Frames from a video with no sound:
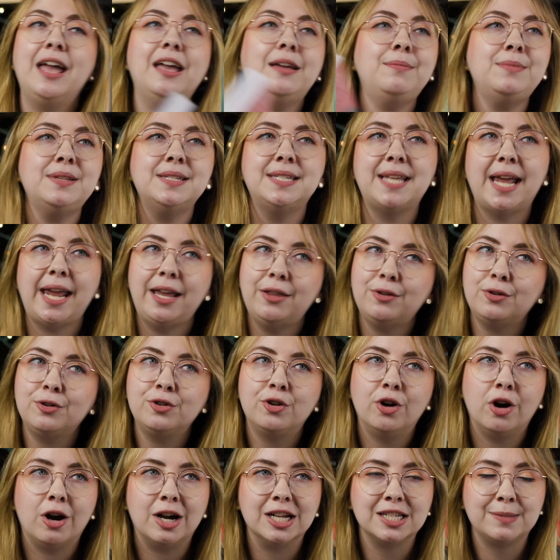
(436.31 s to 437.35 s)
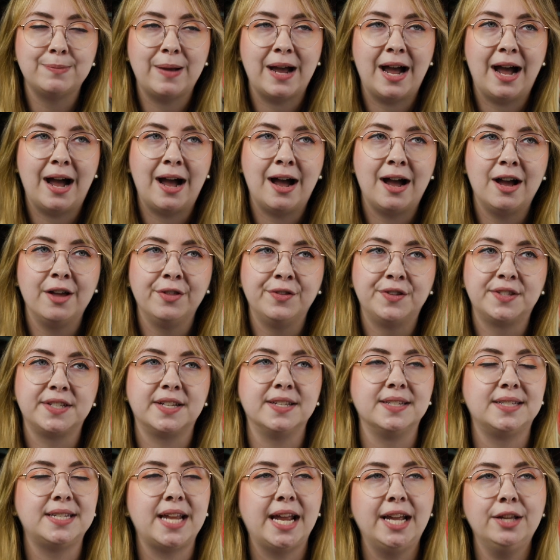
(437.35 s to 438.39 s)
Him and Taylor cross paths
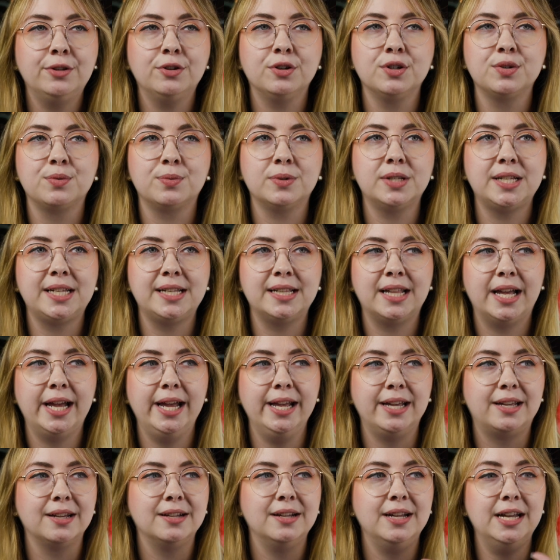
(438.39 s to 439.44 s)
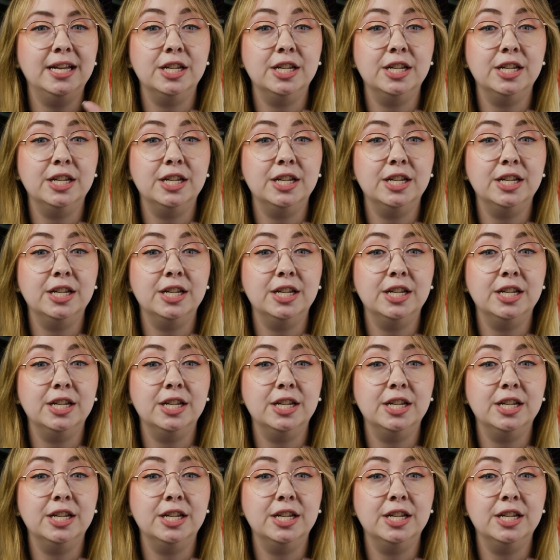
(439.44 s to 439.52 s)
because Taylor's really like